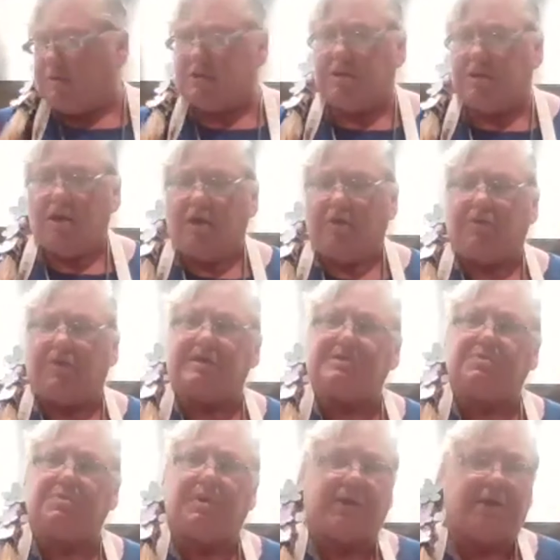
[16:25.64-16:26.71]
Oh, wait,
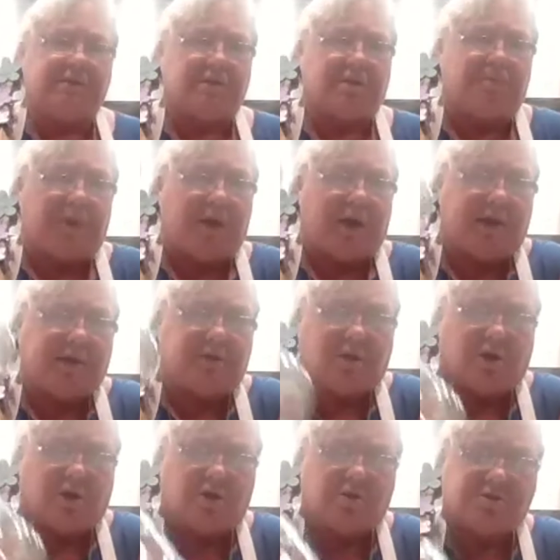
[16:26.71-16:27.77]
I want to. This
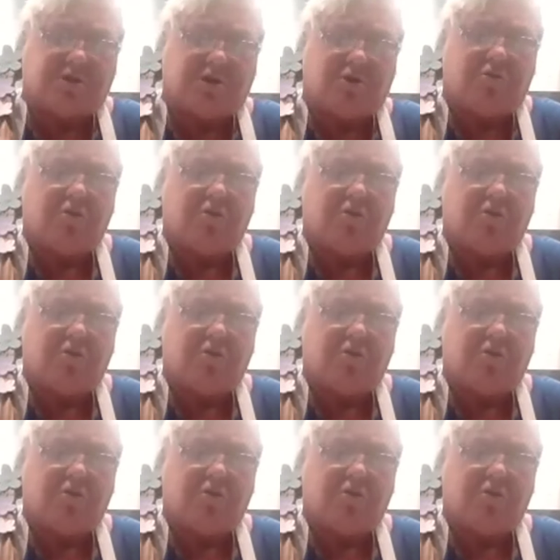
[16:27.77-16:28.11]
one is a